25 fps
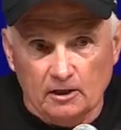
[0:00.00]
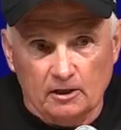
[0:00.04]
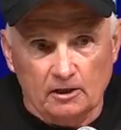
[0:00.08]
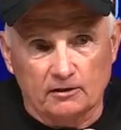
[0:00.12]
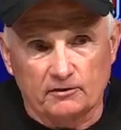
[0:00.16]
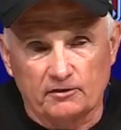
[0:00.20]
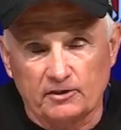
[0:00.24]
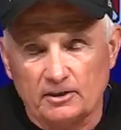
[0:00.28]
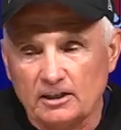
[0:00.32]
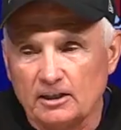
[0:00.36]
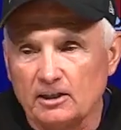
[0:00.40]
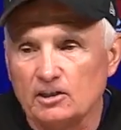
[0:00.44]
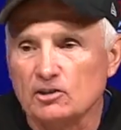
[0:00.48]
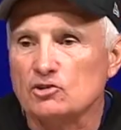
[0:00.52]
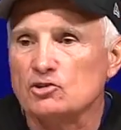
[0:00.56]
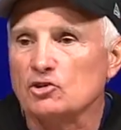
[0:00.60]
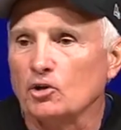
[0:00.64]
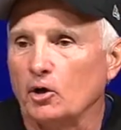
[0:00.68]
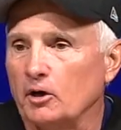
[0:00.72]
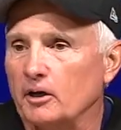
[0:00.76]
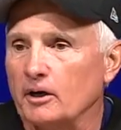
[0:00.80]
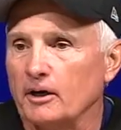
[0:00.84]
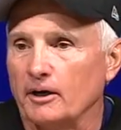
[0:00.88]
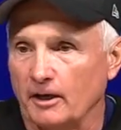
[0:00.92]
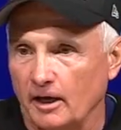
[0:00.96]
If he didn't
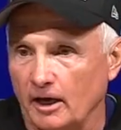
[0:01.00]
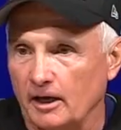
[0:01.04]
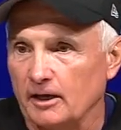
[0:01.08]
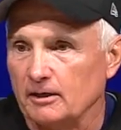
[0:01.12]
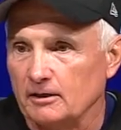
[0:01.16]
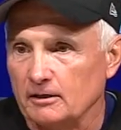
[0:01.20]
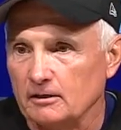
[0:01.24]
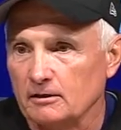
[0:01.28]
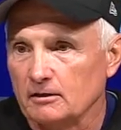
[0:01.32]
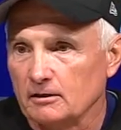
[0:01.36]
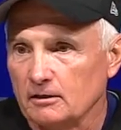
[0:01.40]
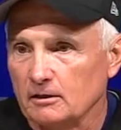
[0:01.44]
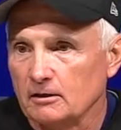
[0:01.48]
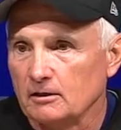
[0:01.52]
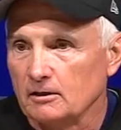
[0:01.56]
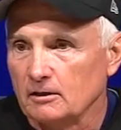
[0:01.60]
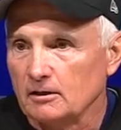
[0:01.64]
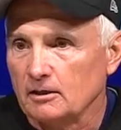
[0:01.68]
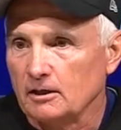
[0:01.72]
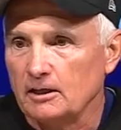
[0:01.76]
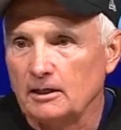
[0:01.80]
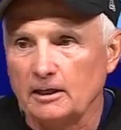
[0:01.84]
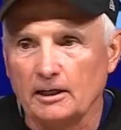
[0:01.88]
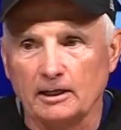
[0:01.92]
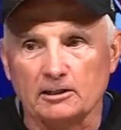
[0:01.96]
show you tonight,
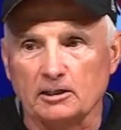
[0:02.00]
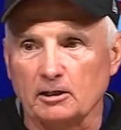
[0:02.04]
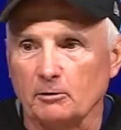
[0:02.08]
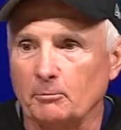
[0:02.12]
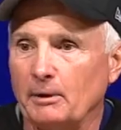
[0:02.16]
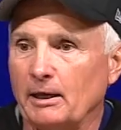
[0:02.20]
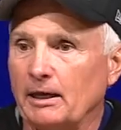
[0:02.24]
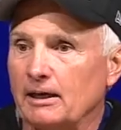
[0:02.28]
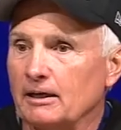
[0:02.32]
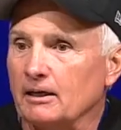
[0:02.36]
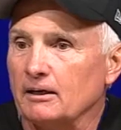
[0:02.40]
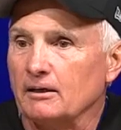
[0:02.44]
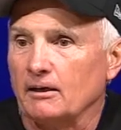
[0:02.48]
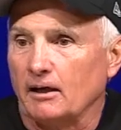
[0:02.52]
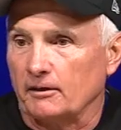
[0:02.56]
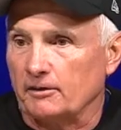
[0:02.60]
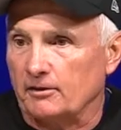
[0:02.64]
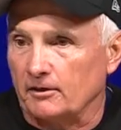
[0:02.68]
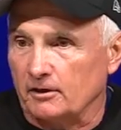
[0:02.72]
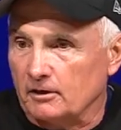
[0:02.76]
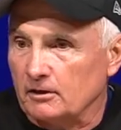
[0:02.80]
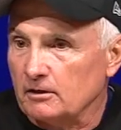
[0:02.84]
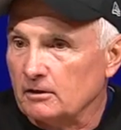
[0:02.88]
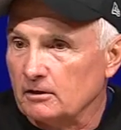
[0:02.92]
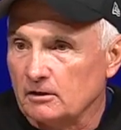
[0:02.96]
he had command of
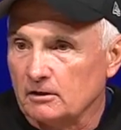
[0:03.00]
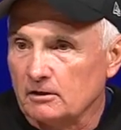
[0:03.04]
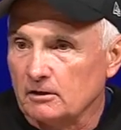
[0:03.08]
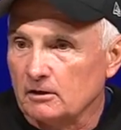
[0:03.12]
nothing.